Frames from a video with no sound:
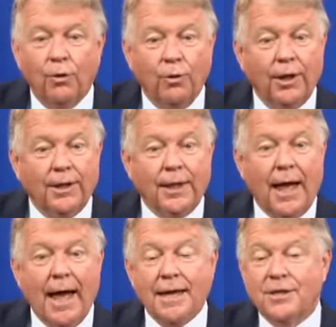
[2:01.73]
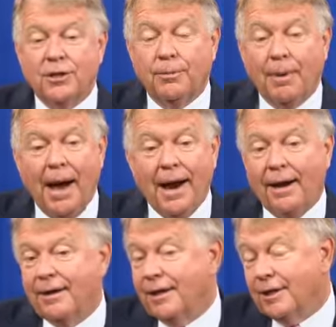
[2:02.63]
Well, in the eyes
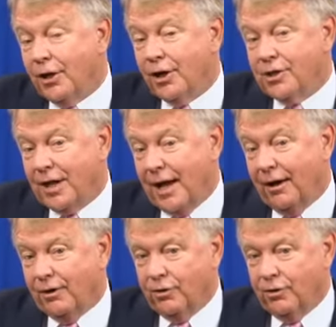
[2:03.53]
buyer, it does count,